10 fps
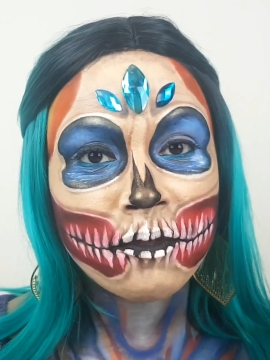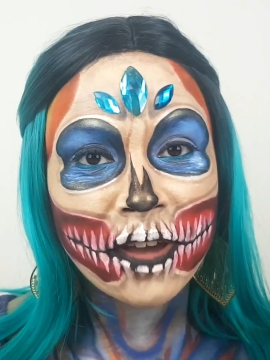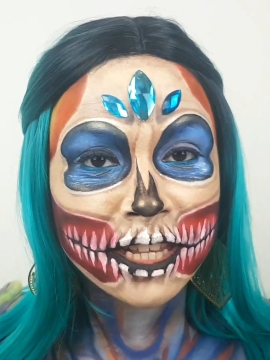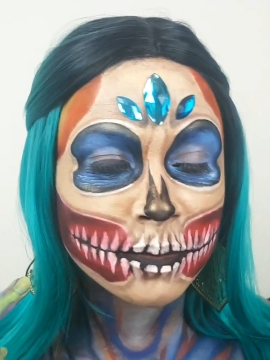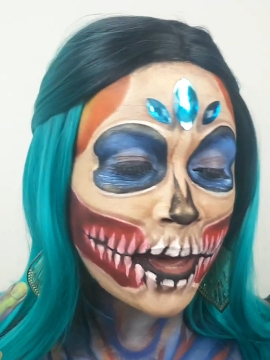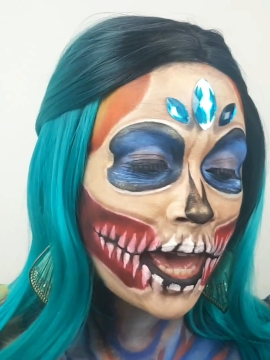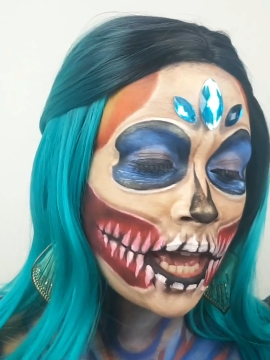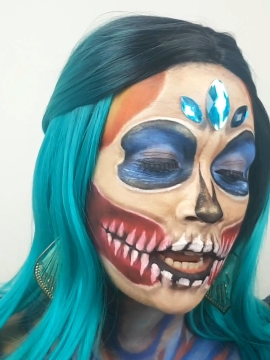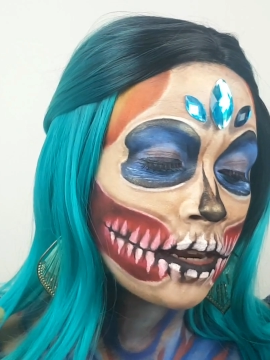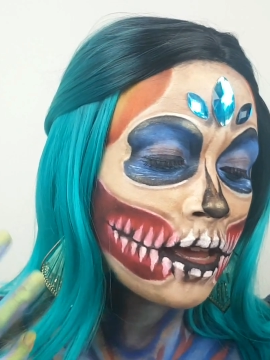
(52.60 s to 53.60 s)
face
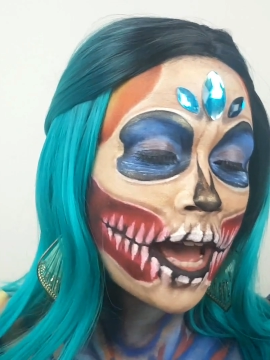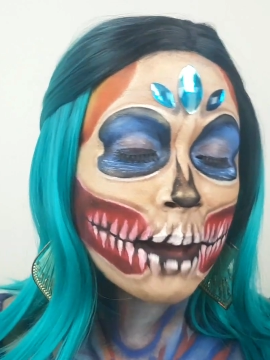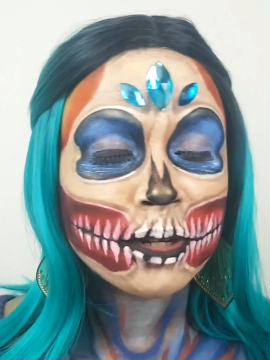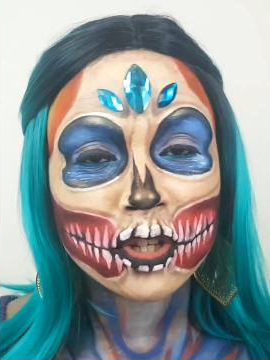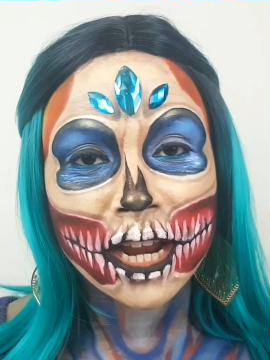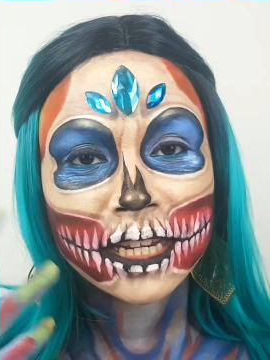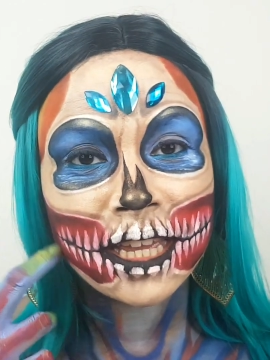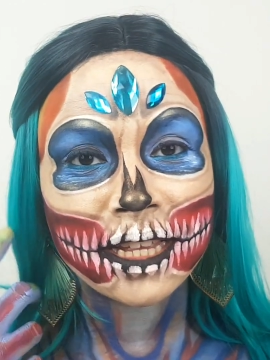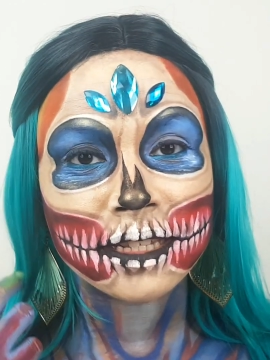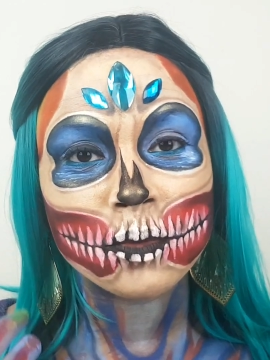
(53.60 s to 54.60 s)
paint,
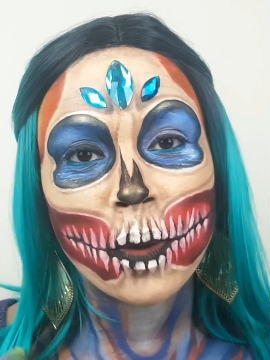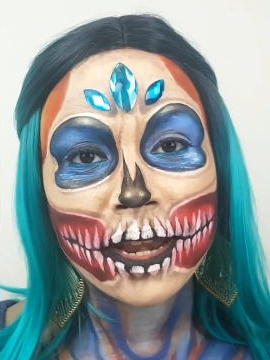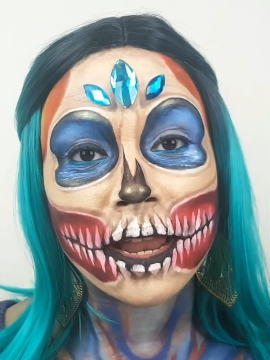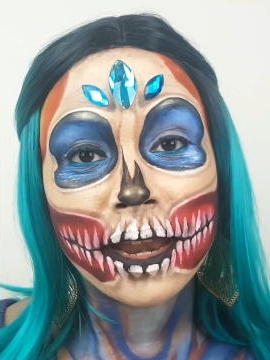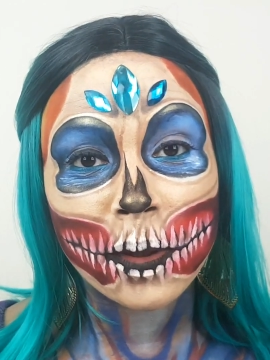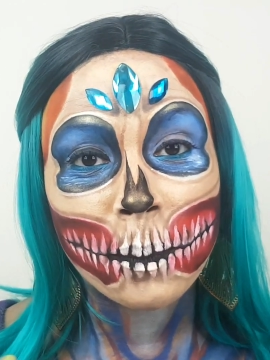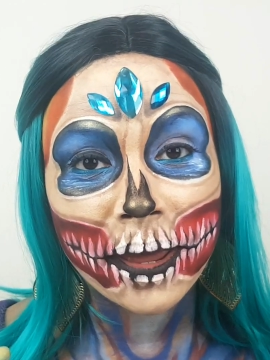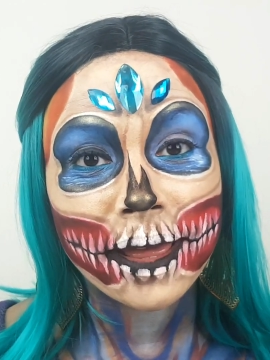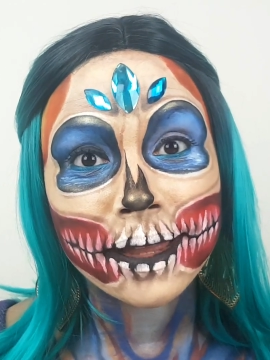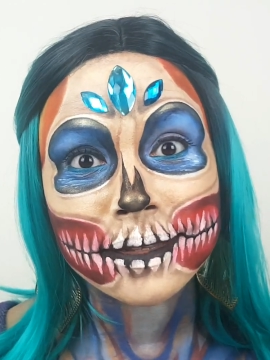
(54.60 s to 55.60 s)
abstractness. Went a little
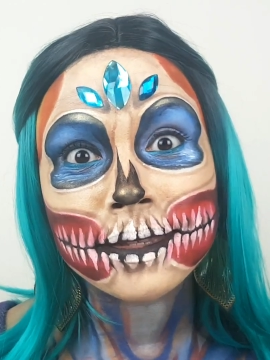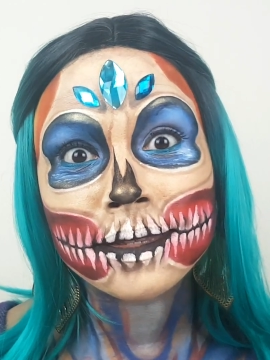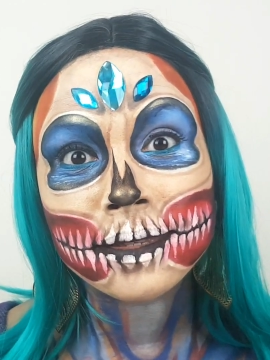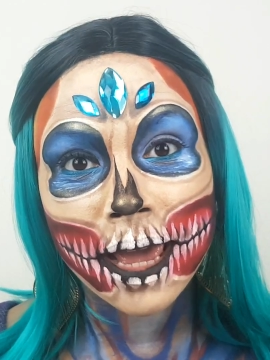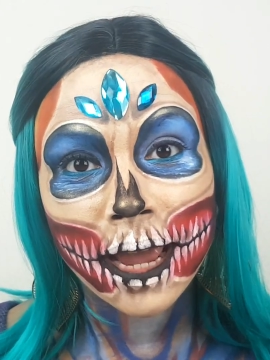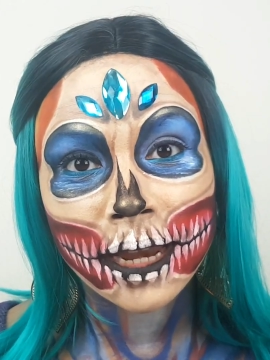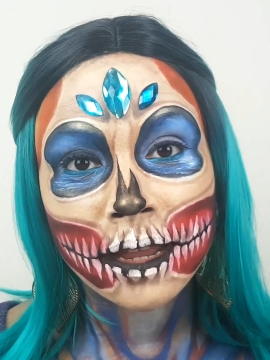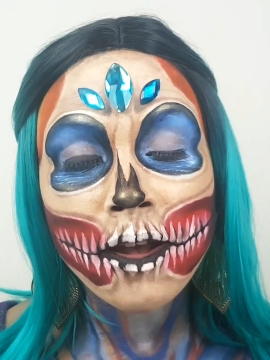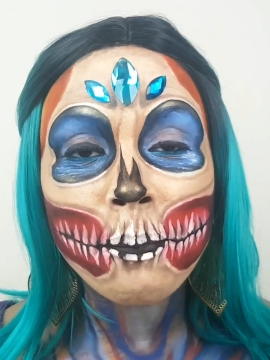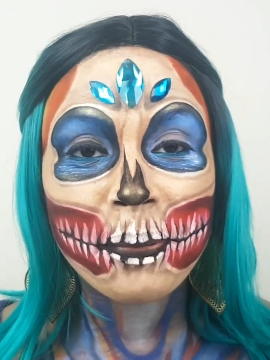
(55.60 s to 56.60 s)
bit insane.